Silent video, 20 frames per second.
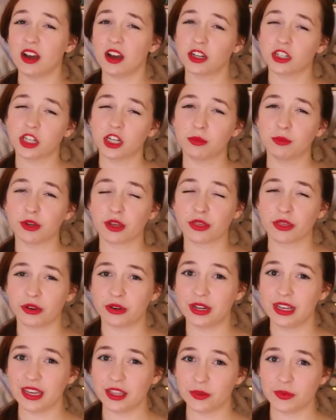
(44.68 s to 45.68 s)
October
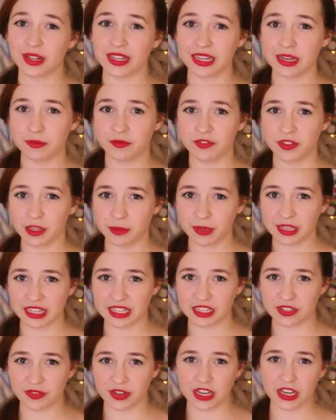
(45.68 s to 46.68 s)
30th while I am filming
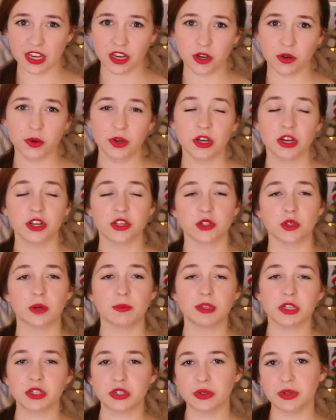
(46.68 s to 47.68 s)
this video, so
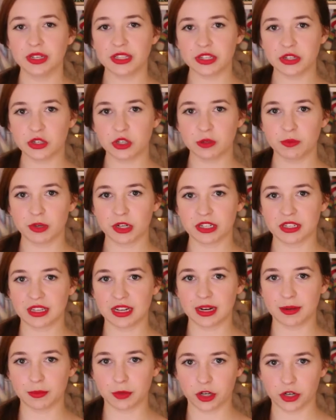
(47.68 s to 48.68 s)
I'm including the two books
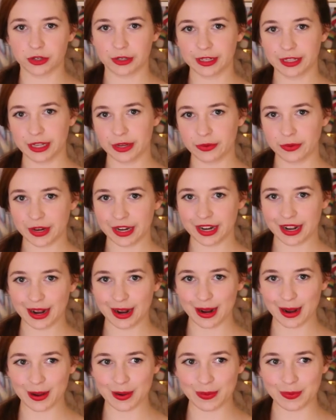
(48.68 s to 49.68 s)
that I'm currently
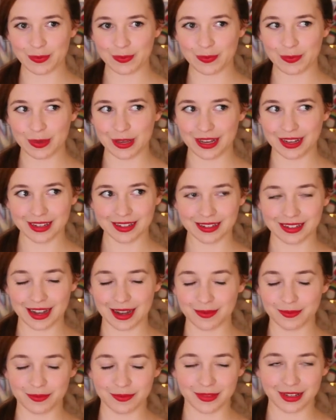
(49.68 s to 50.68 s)
reading because
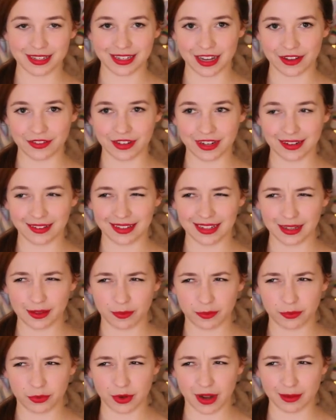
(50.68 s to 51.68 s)
I'm
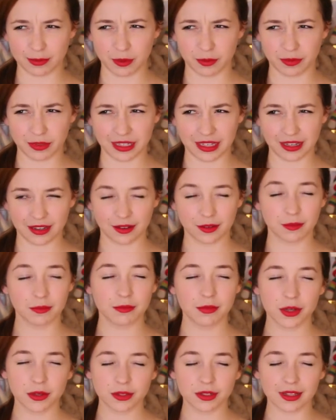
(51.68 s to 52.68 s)
definitely, probably,
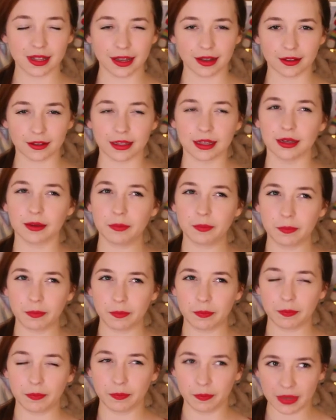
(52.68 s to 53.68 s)
most likely,
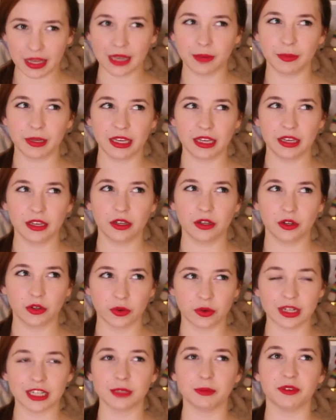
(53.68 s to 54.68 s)
maybe
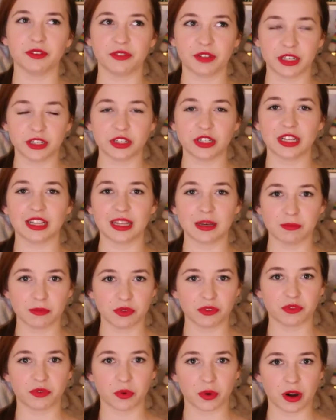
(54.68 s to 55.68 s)
going to be finishing them
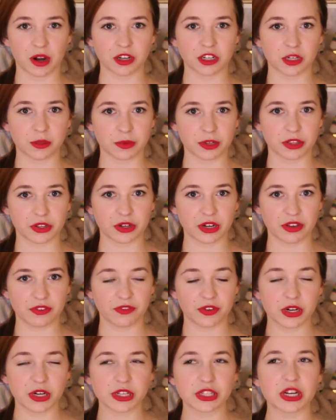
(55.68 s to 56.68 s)
before October
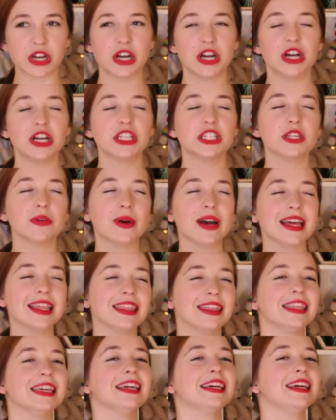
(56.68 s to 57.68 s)
31st, so
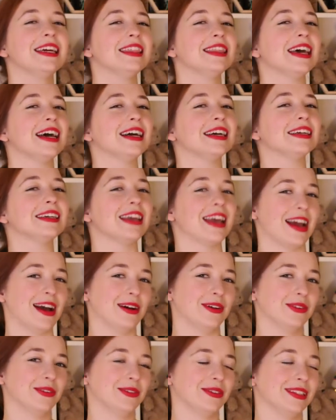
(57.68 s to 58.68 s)
I think that
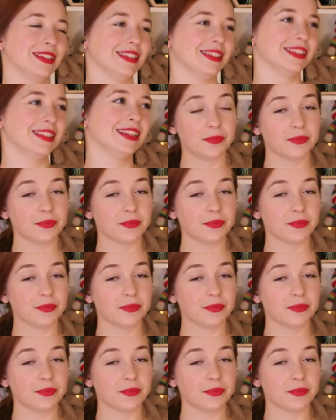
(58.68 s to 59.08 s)
counts.